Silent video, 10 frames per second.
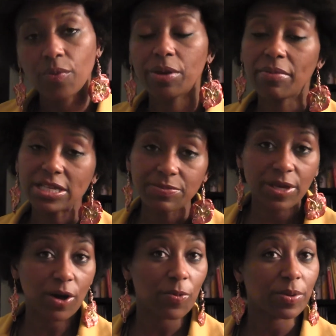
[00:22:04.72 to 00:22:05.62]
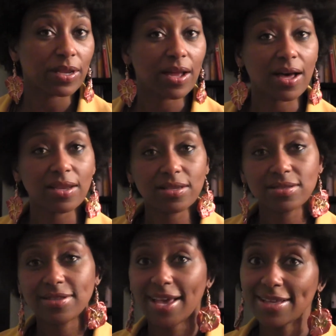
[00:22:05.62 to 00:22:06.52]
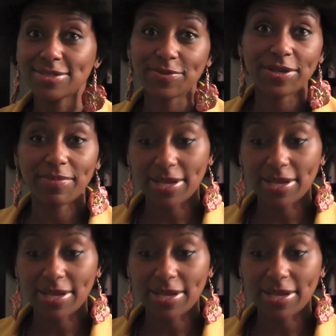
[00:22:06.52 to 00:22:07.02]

we must be open and honest. Yes, we